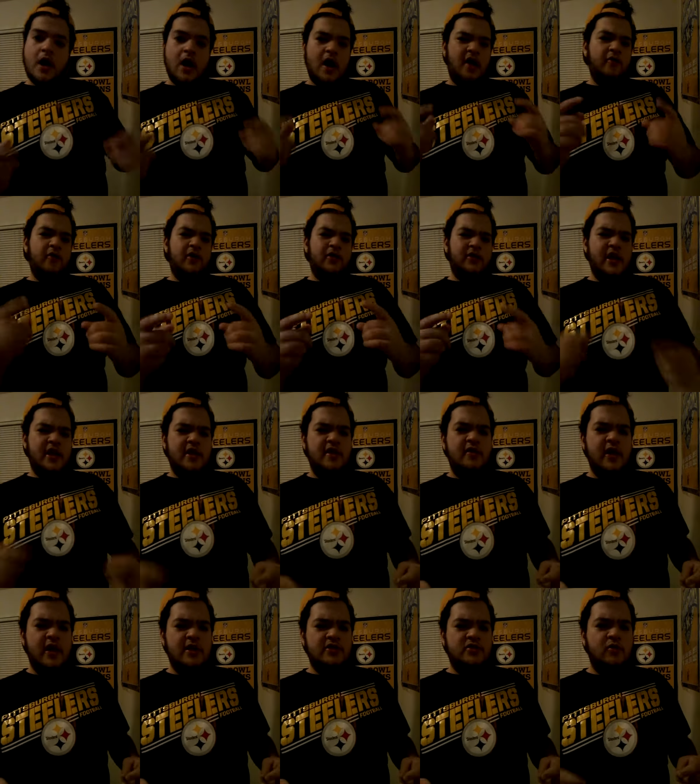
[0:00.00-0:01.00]
Well, thank you
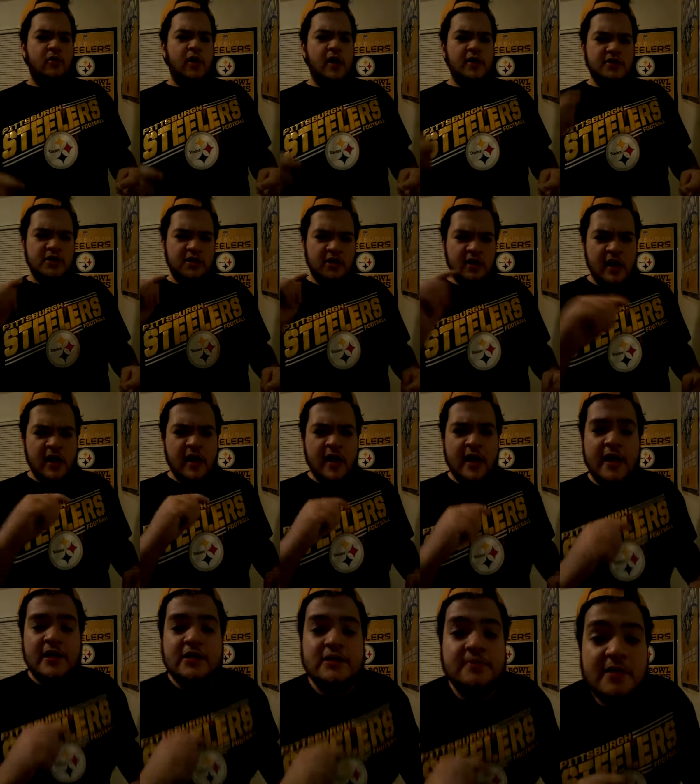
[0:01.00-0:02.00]
guys for watching.
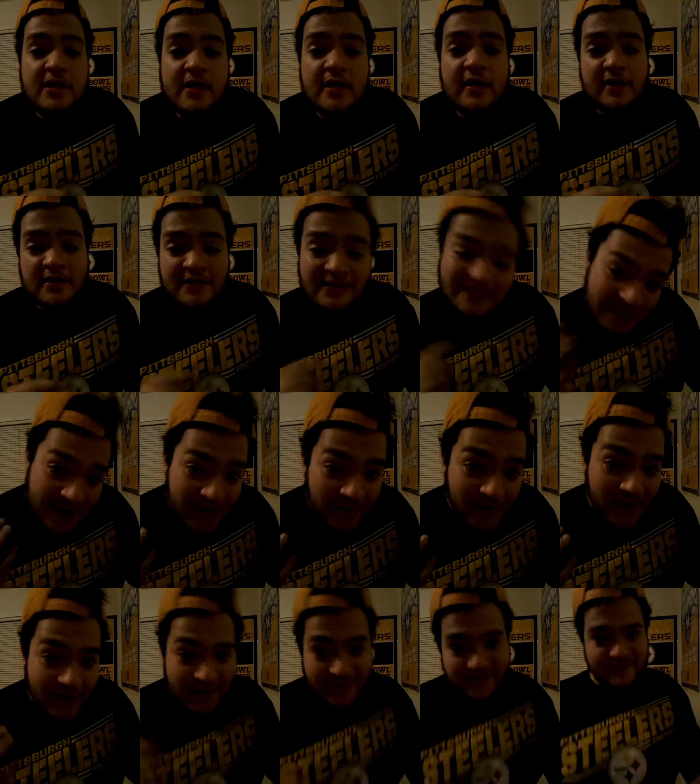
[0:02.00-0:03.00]
It's me, Still
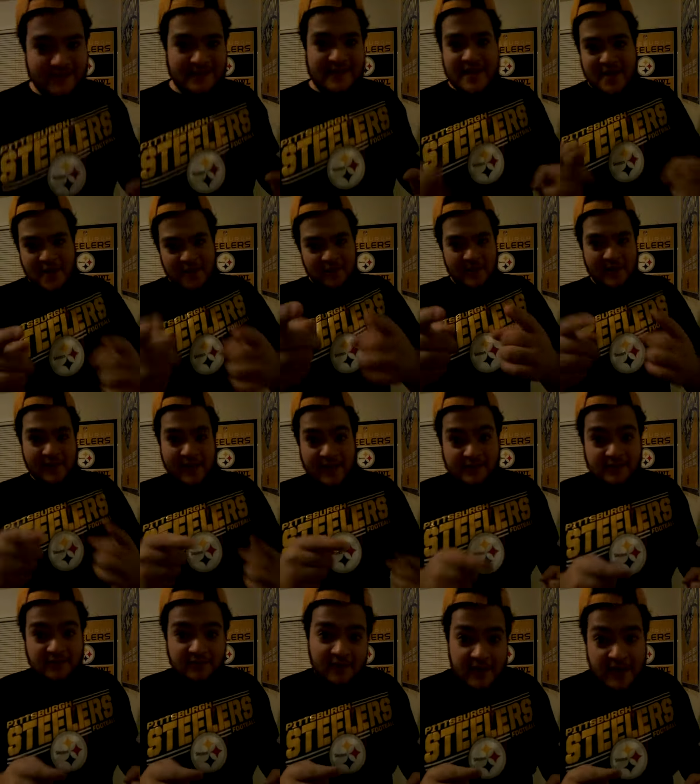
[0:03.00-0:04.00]
Good. See you in my
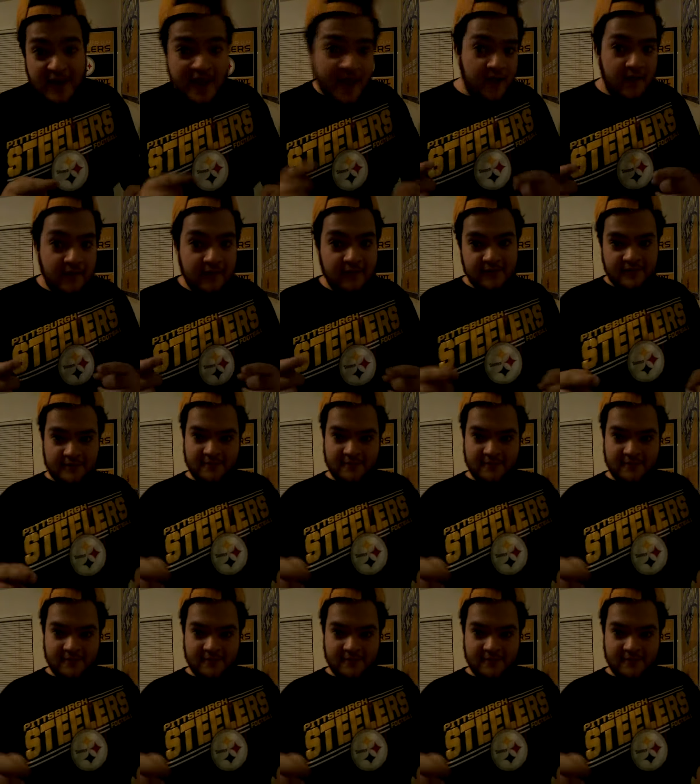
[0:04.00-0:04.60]
next video.